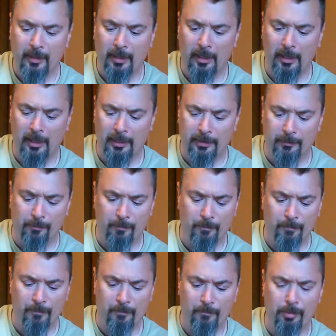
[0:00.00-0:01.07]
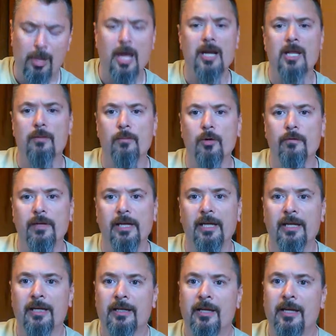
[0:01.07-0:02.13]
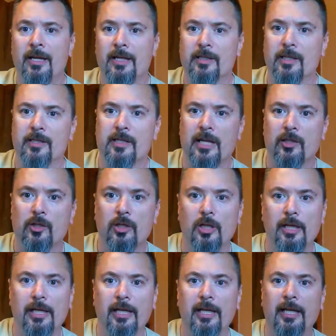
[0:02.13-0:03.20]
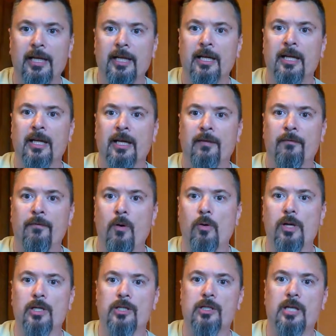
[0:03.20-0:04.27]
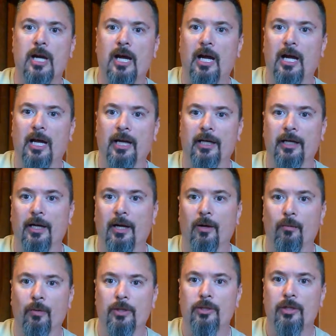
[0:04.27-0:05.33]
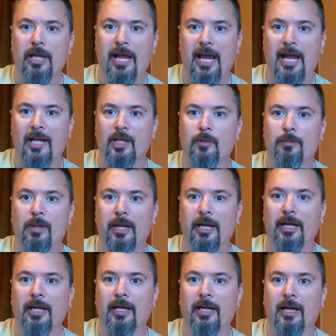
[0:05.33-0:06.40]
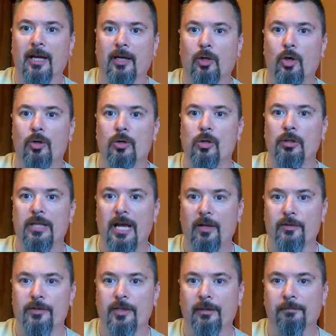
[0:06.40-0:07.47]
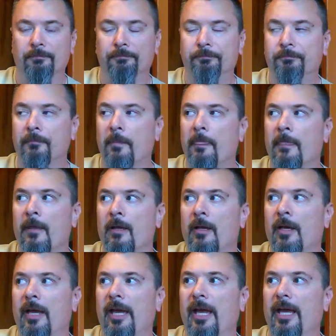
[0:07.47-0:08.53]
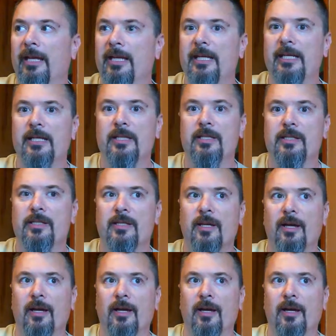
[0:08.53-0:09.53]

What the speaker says: The plot of the movie is essentially focused on Richard Hatch playing Colonel Nelson and his